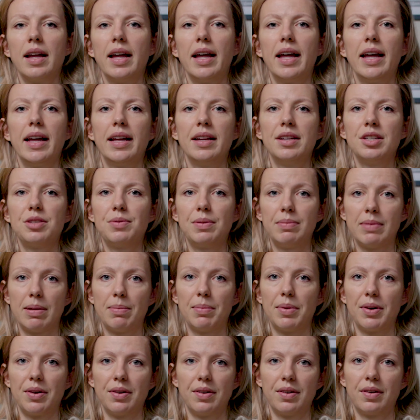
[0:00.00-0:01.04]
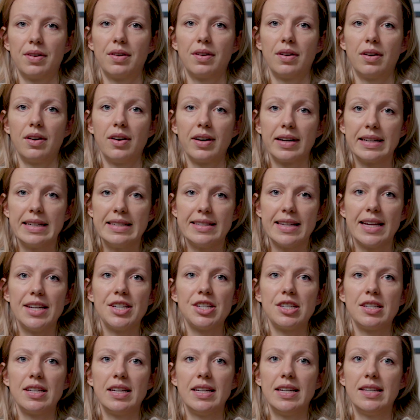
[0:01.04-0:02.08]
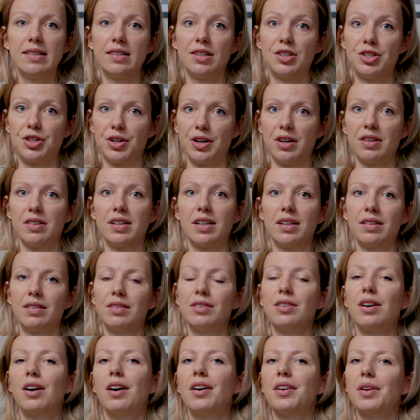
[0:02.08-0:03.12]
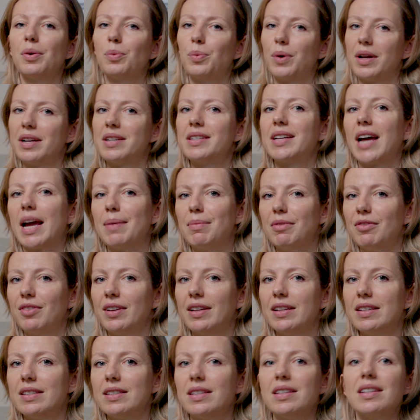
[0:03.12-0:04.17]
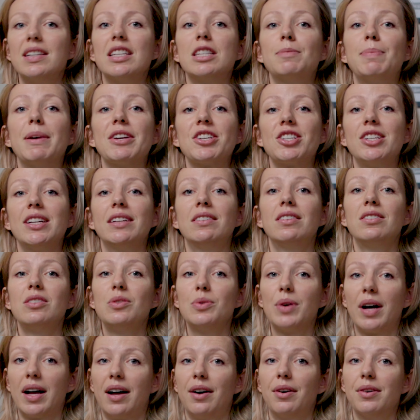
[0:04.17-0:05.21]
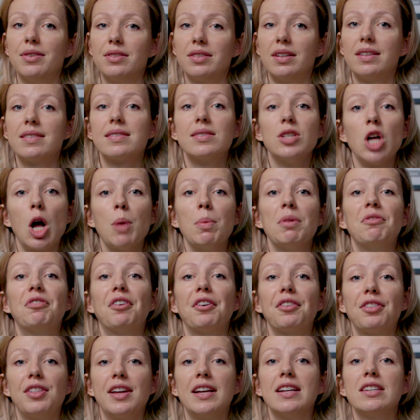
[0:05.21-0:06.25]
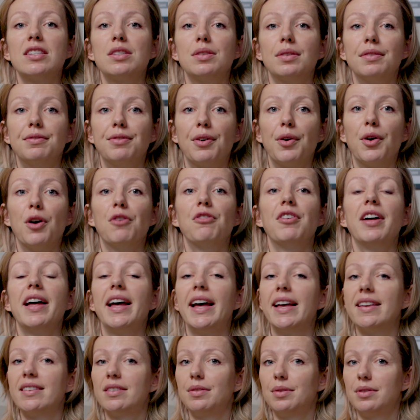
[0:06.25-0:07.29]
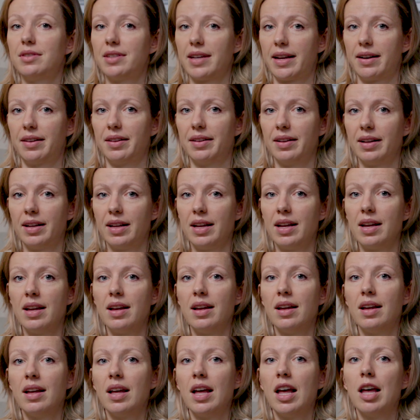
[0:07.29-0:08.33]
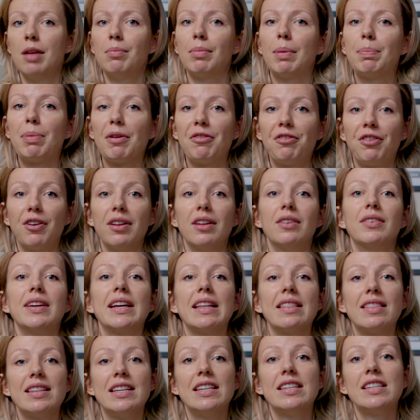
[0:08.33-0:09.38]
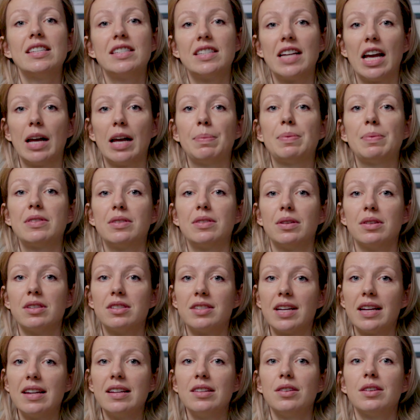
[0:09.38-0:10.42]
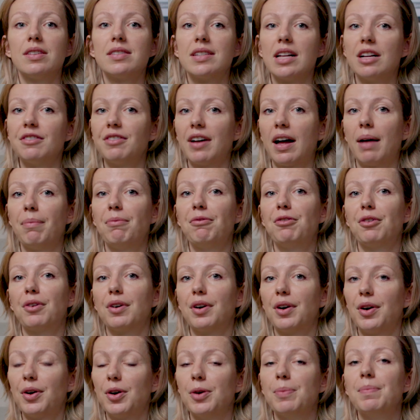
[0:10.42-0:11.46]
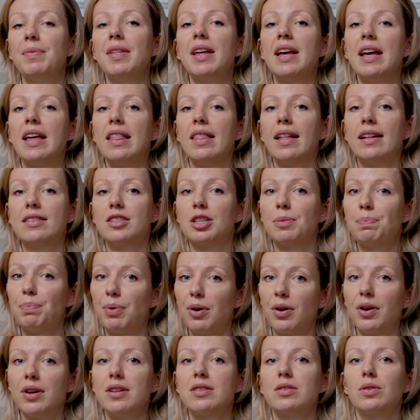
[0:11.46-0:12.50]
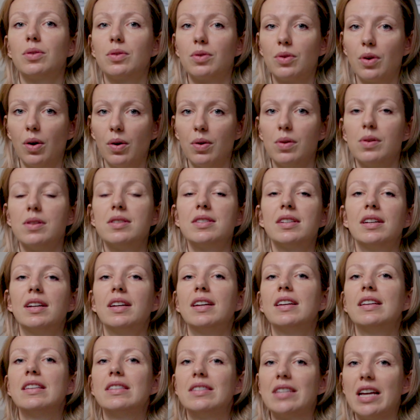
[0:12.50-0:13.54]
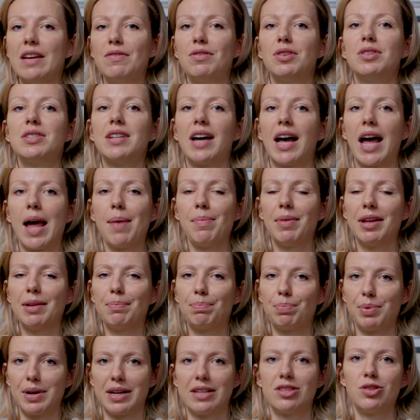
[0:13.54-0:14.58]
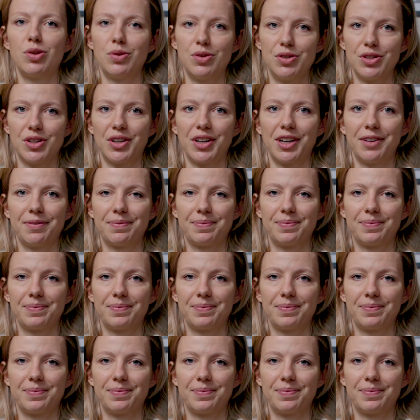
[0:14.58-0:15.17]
And remember, organization is a journey, not a one-time event. Especially in a new house, it's normal for things to evolve as you settle. But by following these steps, you're setting yourself up for a home that supports your goals, saves you time, and brings you joy.